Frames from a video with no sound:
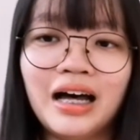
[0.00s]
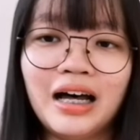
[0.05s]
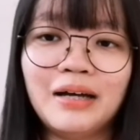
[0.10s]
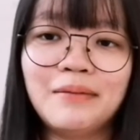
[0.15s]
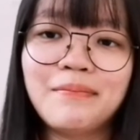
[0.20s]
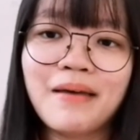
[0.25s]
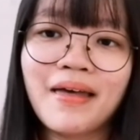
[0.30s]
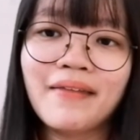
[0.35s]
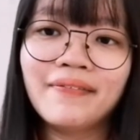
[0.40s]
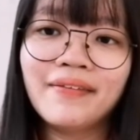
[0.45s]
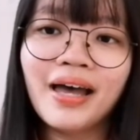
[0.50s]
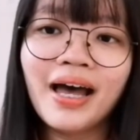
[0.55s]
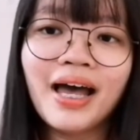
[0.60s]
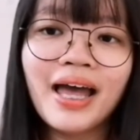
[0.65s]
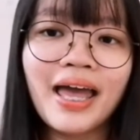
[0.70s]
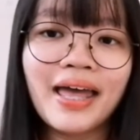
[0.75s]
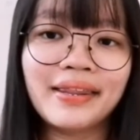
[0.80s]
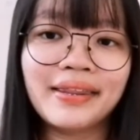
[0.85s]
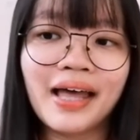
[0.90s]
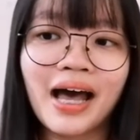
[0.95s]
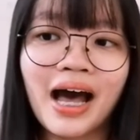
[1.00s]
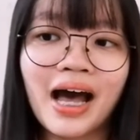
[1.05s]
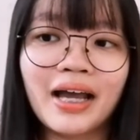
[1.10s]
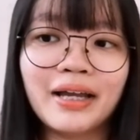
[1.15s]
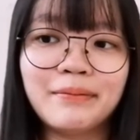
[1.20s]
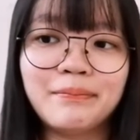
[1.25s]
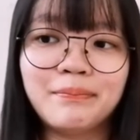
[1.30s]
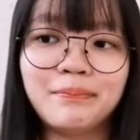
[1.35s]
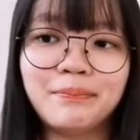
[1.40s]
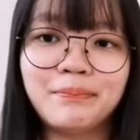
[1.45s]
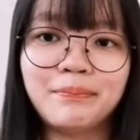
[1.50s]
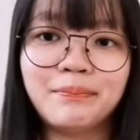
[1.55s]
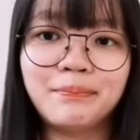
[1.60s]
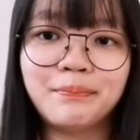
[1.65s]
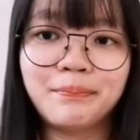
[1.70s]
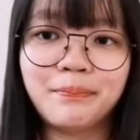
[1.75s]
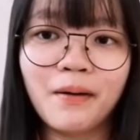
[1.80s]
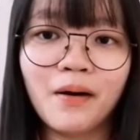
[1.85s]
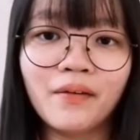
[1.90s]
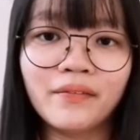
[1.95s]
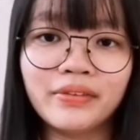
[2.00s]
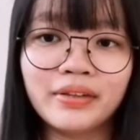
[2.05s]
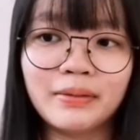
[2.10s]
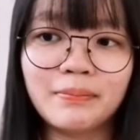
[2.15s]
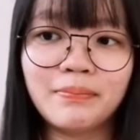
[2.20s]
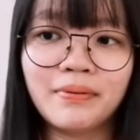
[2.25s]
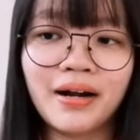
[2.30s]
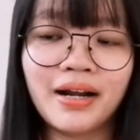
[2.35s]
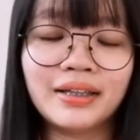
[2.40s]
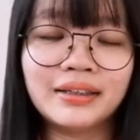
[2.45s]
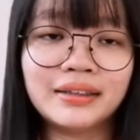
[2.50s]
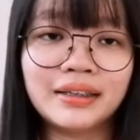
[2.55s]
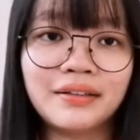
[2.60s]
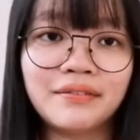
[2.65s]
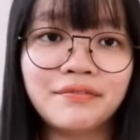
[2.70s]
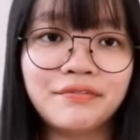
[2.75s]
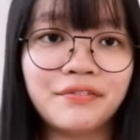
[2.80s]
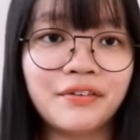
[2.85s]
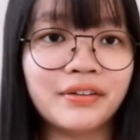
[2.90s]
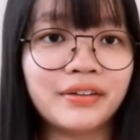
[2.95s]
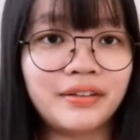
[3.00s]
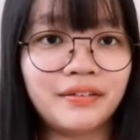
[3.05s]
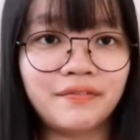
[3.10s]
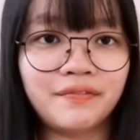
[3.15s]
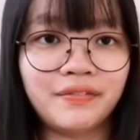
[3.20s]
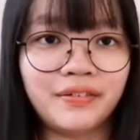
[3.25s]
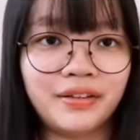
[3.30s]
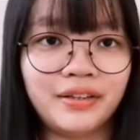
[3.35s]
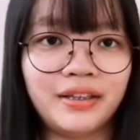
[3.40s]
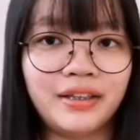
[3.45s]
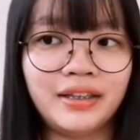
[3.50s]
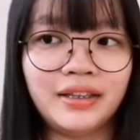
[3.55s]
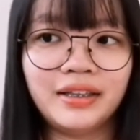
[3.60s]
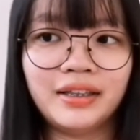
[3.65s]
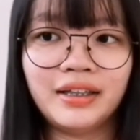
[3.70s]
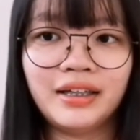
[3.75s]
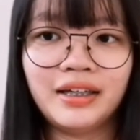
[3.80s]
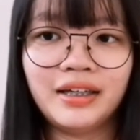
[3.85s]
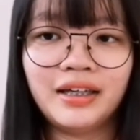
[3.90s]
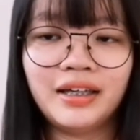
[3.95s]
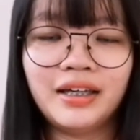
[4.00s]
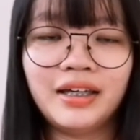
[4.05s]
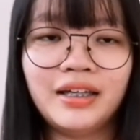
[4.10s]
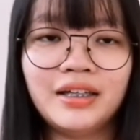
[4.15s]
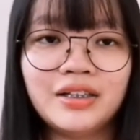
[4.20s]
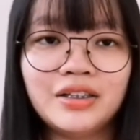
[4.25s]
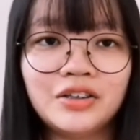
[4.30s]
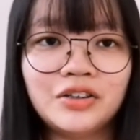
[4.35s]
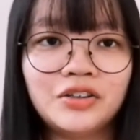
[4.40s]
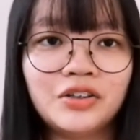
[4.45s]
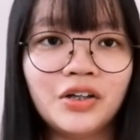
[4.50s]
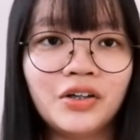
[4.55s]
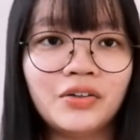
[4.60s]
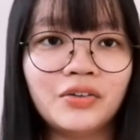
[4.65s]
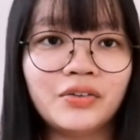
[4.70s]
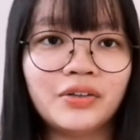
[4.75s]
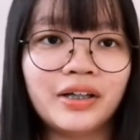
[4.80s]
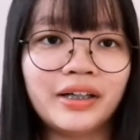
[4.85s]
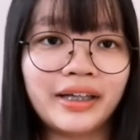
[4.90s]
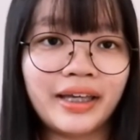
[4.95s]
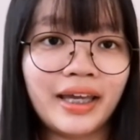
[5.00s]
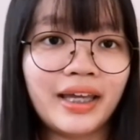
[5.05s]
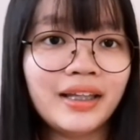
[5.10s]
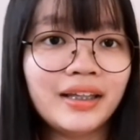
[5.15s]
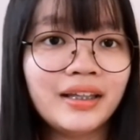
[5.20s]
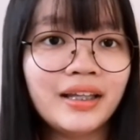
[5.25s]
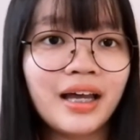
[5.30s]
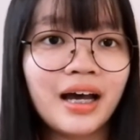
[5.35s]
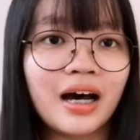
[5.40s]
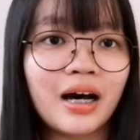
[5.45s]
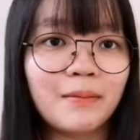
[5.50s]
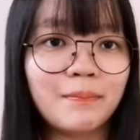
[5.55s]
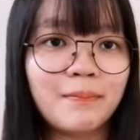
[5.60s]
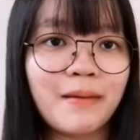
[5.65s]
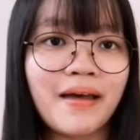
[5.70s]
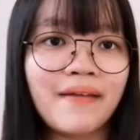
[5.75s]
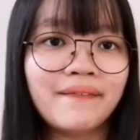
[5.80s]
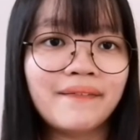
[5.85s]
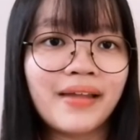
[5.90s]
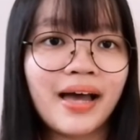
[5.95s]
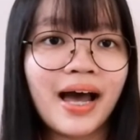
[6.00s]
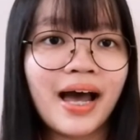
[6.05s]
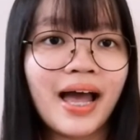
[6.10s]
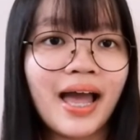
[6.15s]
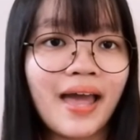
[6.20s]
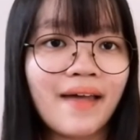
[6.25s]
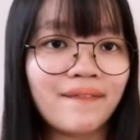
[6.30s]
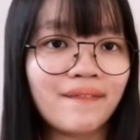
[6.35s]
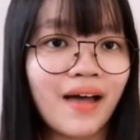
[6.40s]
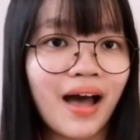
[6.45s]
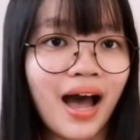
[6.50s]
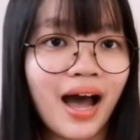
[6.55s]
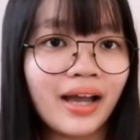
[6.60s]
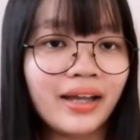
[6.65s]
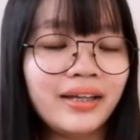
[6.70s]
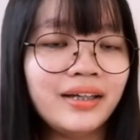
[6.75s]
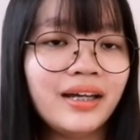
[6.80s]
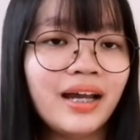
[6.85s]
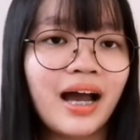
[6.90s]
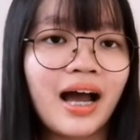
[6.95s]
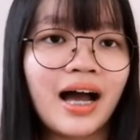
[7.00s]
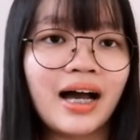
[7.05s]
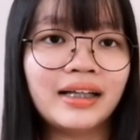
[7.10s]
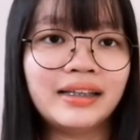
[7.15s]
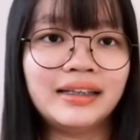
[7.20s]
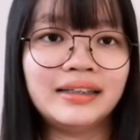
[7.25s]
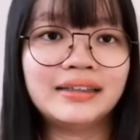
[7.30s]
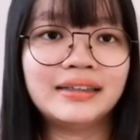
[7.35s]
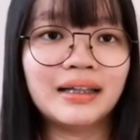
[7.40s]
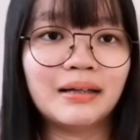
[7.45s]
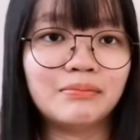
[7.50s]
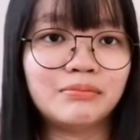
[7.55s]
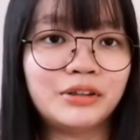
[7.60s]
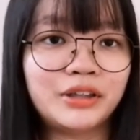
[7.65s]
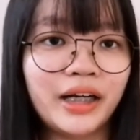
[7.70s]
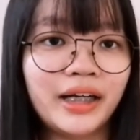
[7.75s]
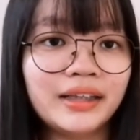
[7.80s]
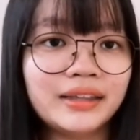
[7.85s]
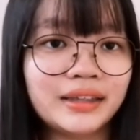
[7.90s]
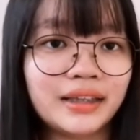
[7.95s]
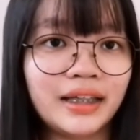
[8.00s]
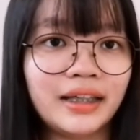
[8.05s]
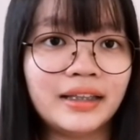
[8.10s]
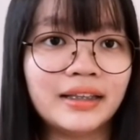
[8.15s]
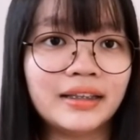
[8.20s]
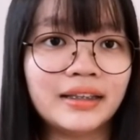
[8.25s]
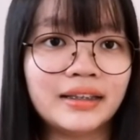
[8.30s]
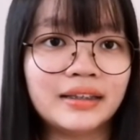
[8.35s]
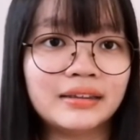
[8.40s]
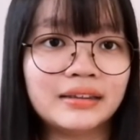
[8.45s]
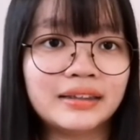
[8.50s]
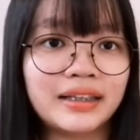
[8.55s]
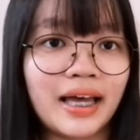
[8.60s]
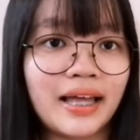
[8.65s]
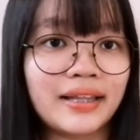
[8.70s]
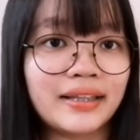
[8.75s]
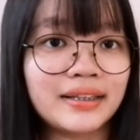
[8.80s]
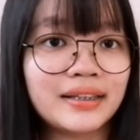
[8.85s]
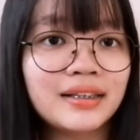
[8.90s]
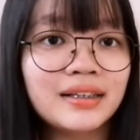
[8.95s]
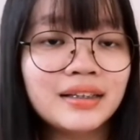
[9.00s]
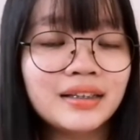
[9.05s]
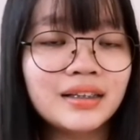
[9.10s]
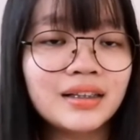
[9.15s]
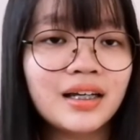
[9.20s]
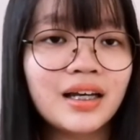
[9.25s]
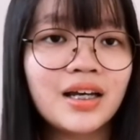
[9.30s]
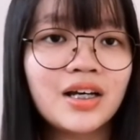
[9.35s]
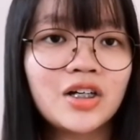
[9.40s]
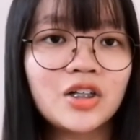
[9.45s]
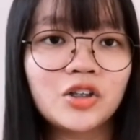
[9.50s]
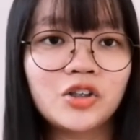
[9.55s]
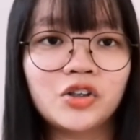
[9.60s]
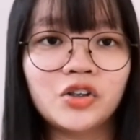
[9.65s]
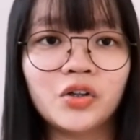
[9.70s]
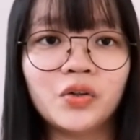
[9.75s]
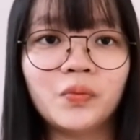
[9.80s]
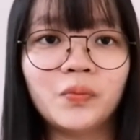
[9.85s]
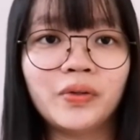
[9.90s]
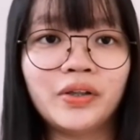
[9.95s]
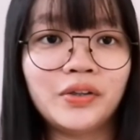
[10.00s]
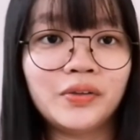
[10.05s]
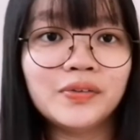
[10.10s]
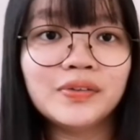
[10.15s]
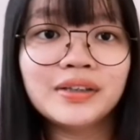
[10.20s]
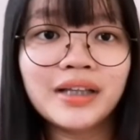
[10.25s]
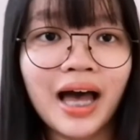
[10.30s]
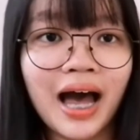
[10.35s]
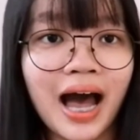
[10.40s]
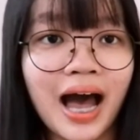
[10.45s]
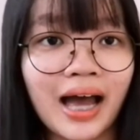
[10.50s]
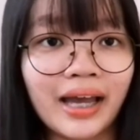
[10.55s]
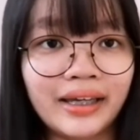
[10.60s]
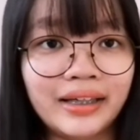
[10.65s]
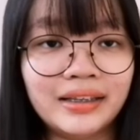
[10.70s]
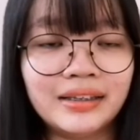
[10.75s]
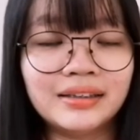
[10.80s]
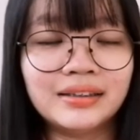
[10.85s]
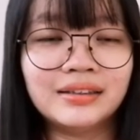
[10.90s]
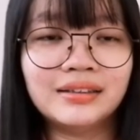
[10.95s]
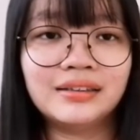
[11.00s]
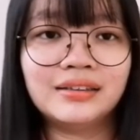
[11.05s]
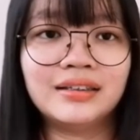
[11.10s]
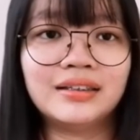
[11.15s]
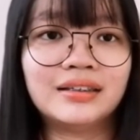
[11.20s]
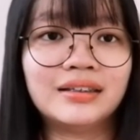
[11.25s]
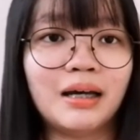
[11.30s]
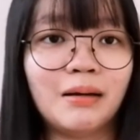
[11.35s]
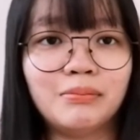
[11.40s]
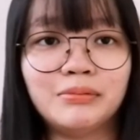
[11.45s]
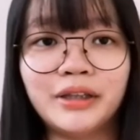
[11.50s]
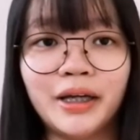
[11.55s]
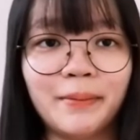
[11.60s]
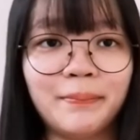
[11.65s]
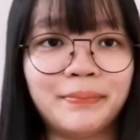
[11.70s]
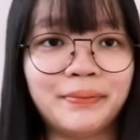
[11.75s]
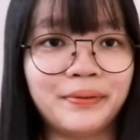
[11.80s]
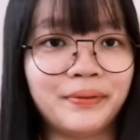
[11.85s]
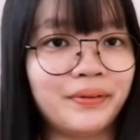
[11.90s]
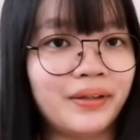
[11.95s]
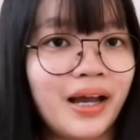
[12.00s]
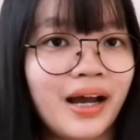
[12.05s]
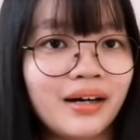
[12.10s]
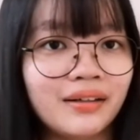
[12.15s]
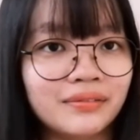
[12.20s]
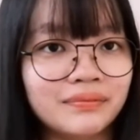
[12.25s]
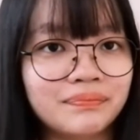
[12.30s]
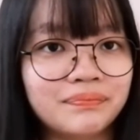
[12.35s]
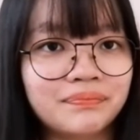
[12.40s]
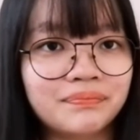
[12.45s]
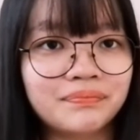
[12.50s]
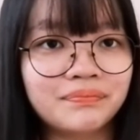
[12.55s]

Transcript: Amanda and I bought the present for Tiffany. So again, Amanda and I are the subjects in the sentence. So we use I, the subject pronoun.